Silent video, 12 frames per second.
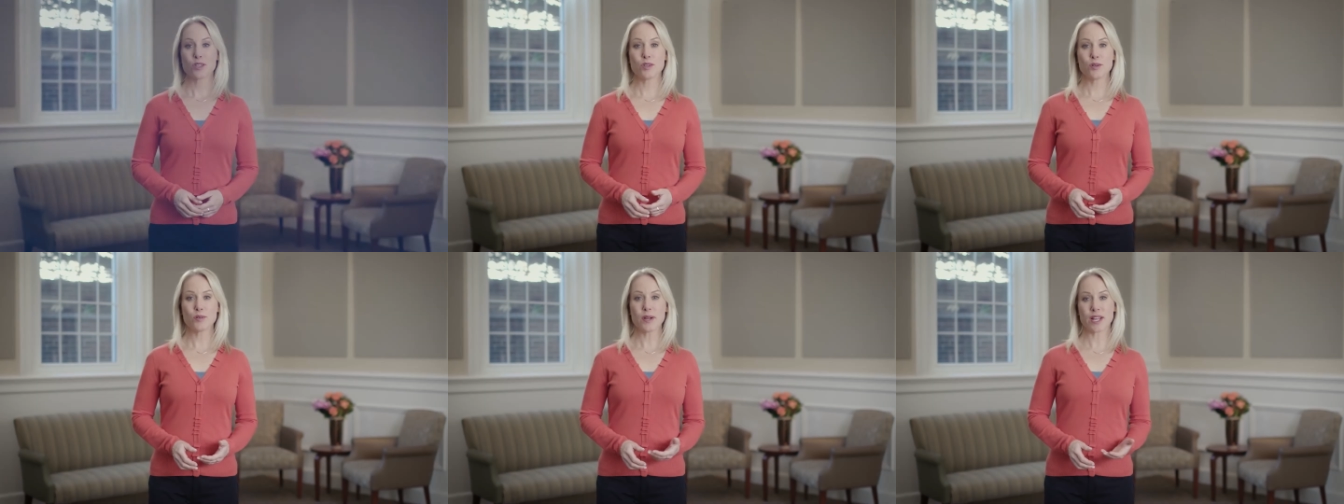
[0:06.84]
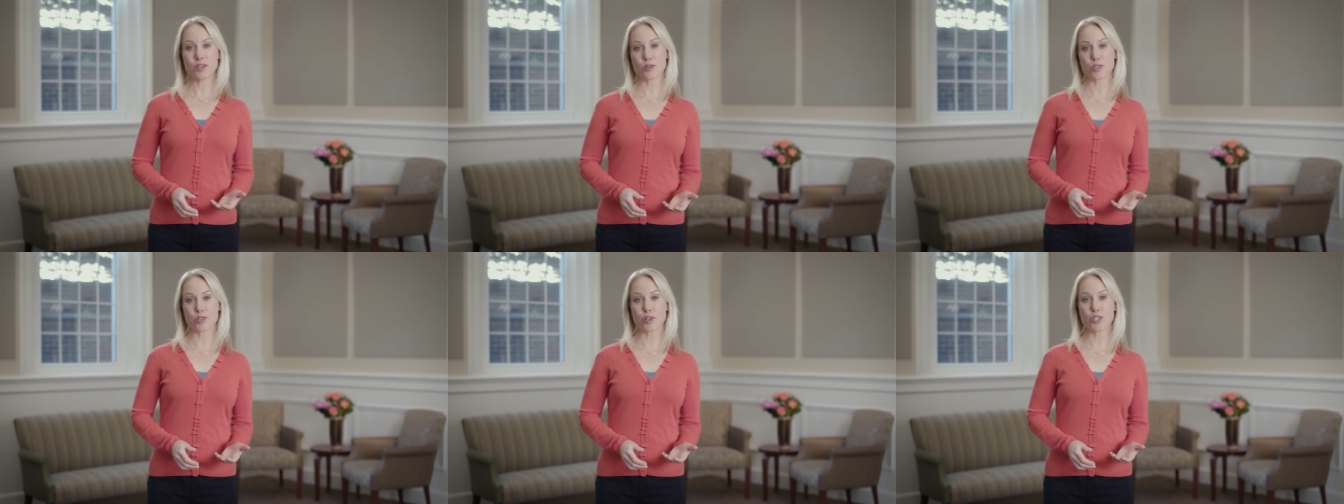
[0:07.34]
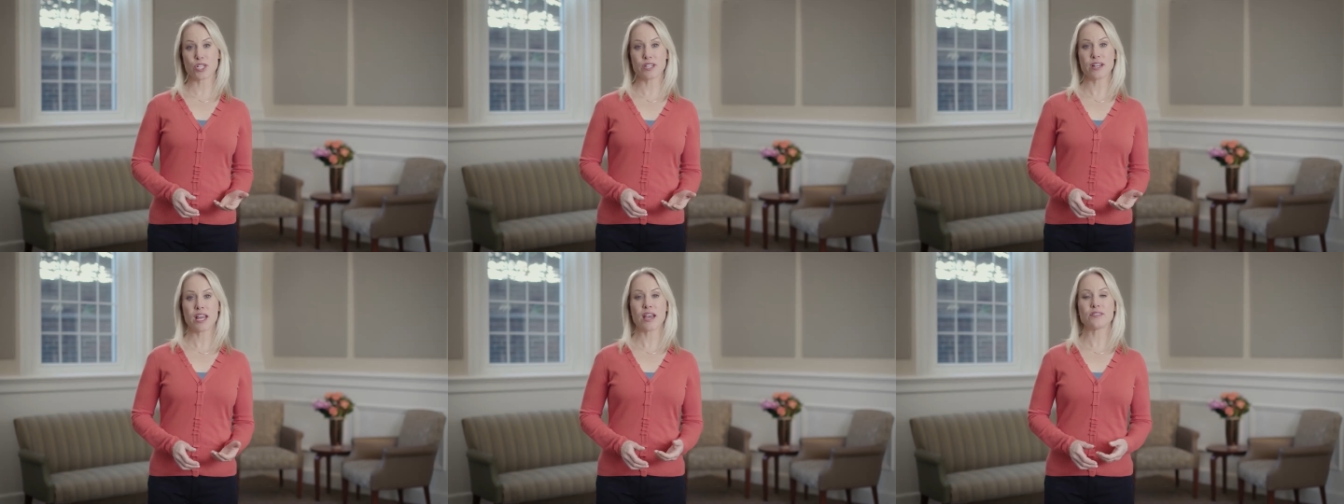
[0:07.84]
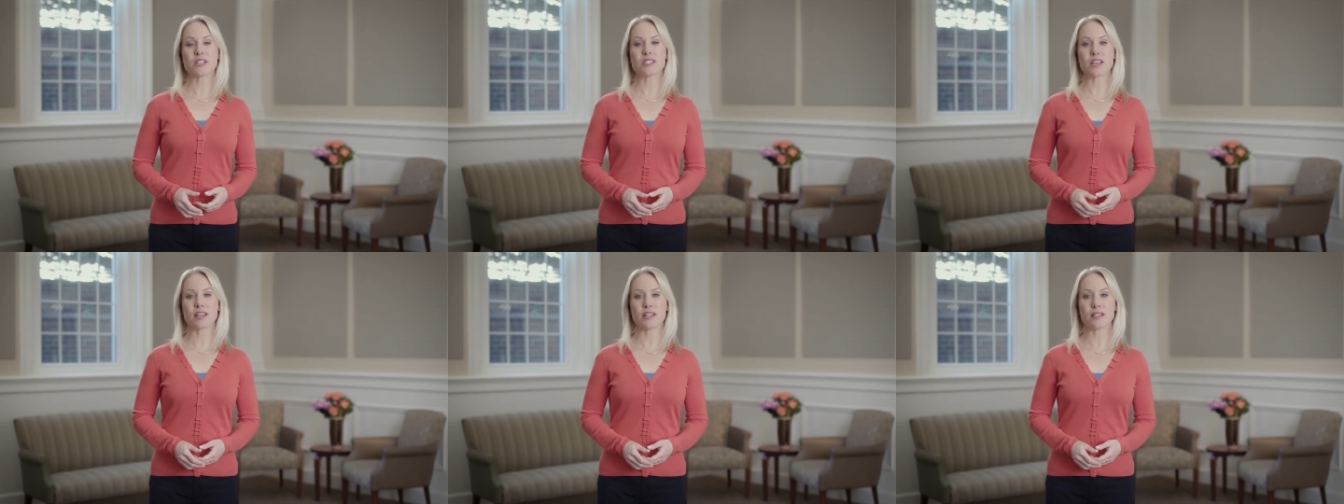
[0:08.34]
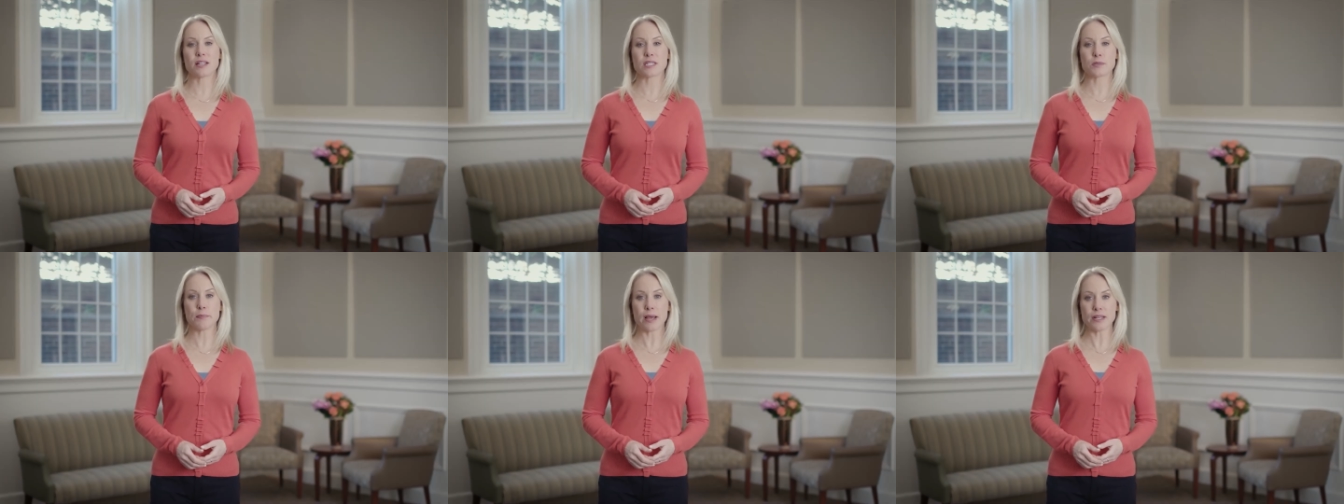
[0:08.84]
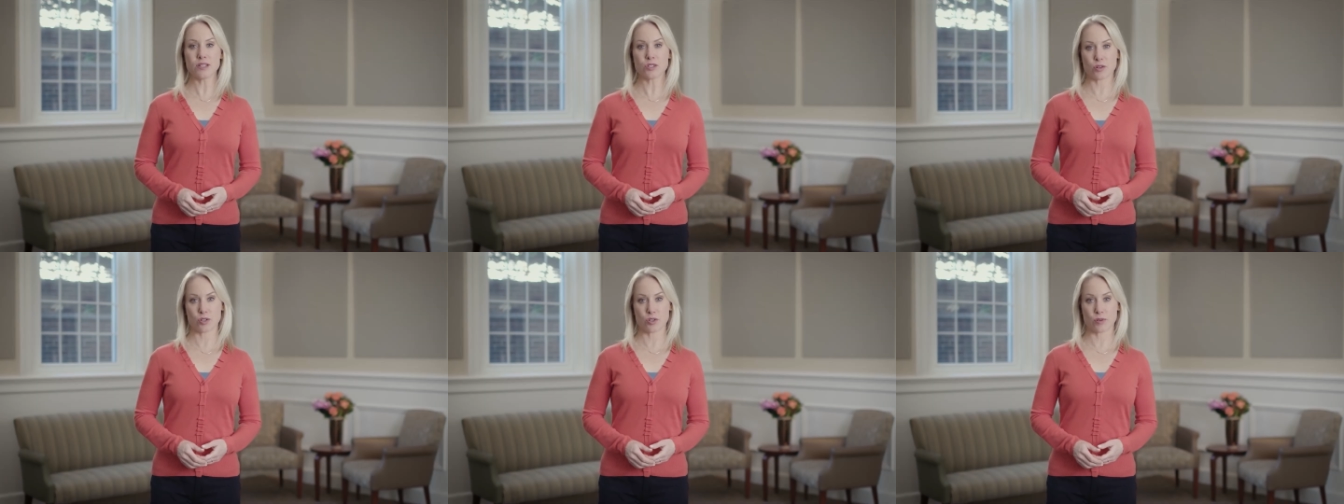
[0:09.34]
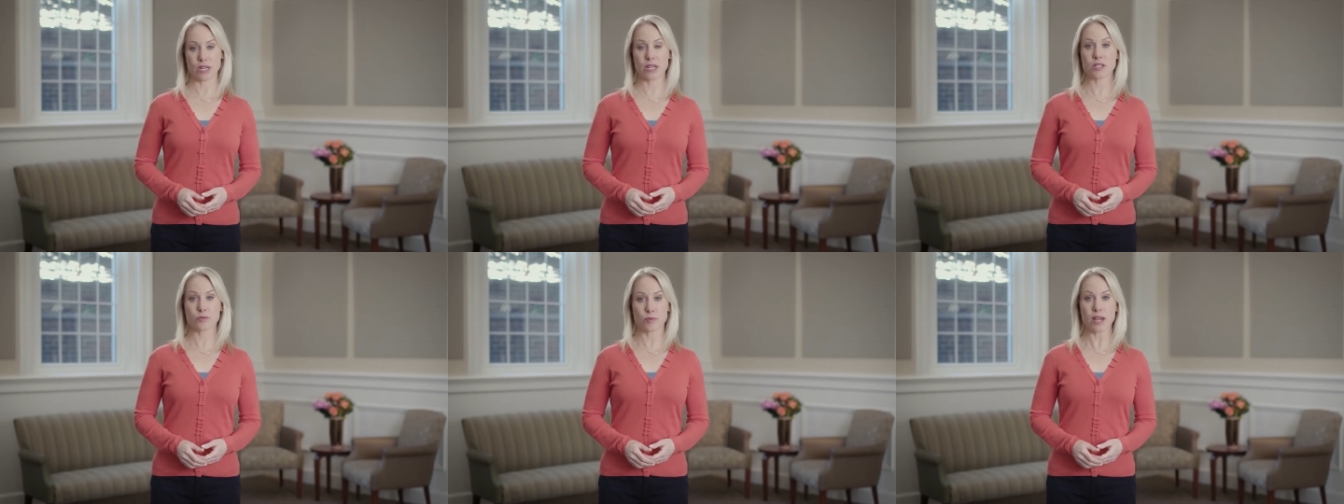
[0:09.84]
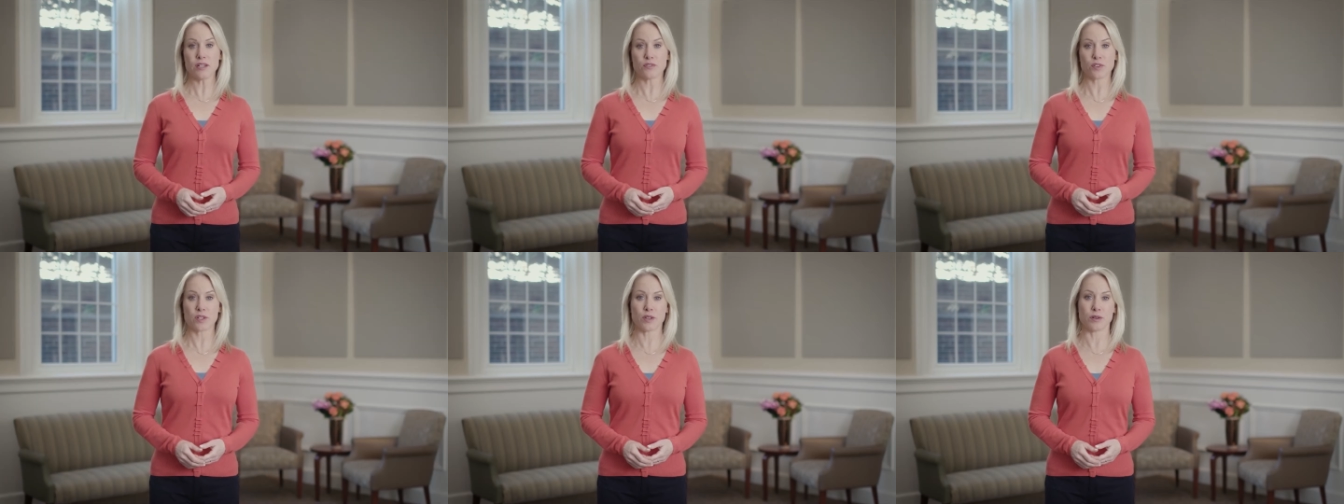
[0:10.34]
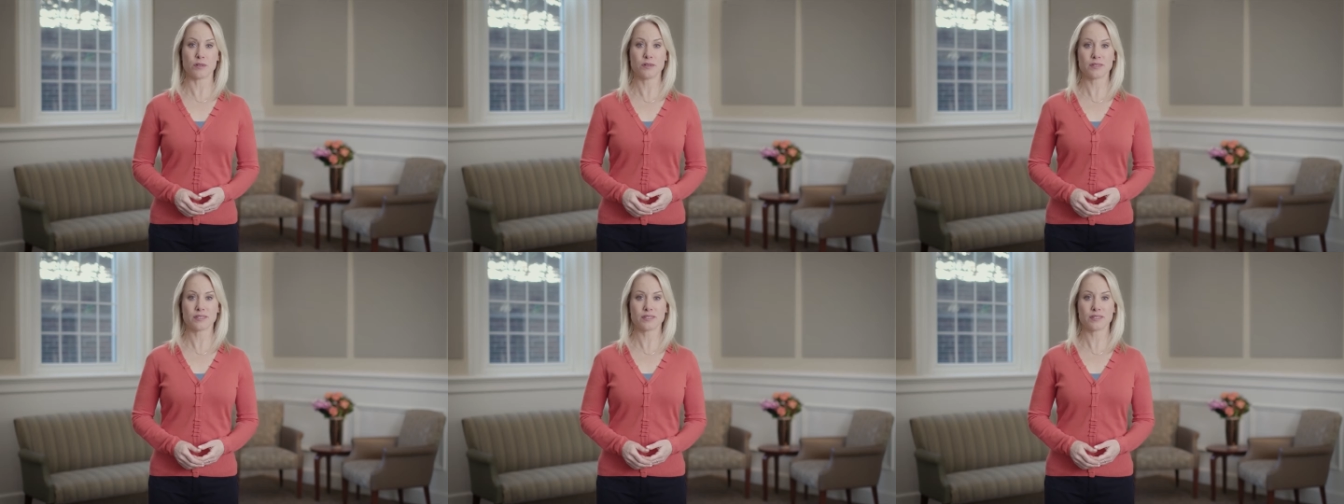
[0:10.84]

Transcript: You and your surgeon have decided that spine surgery is right for you.